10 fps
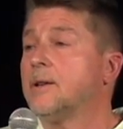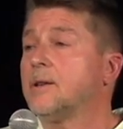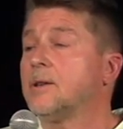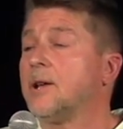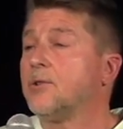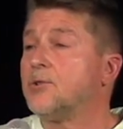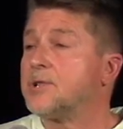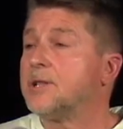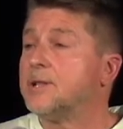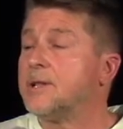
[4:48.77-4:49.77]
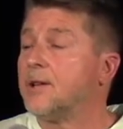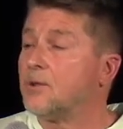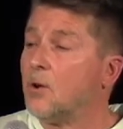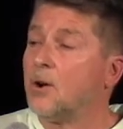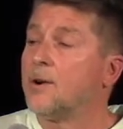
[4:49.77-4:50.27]
A lot of those kids had
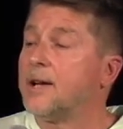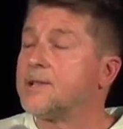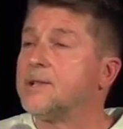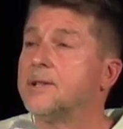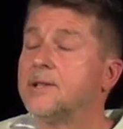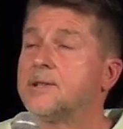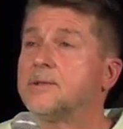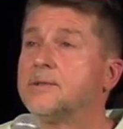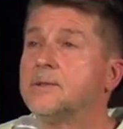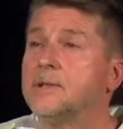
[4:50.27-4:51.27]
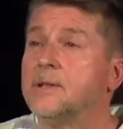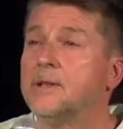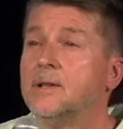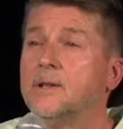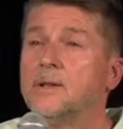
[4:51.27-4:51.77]
car accidents.
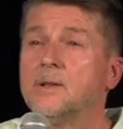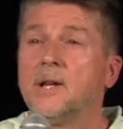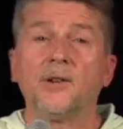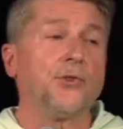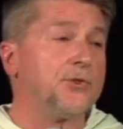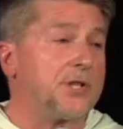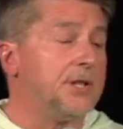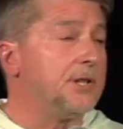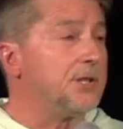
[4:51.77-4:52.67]
A lot of those kids that